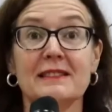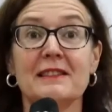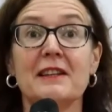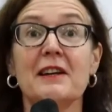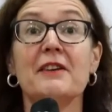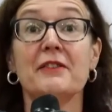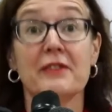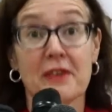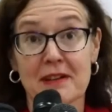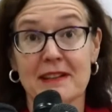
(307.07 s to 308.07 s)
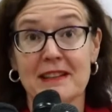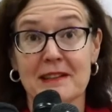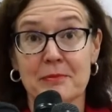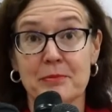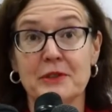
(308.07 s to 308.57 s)
people as right
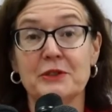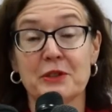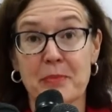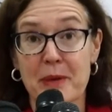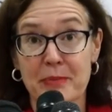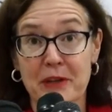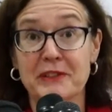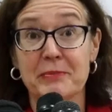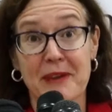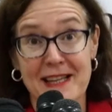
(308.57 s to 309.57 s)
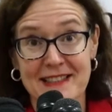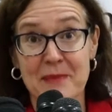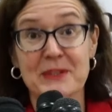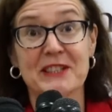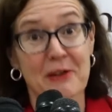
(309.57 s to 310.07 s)
holders and
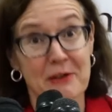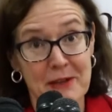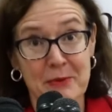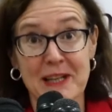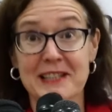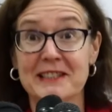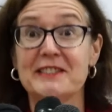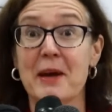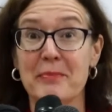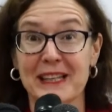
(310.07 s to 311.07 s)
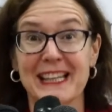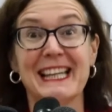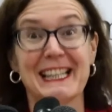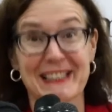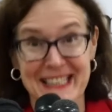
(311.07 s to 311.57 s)
expedite efforts in advocacy.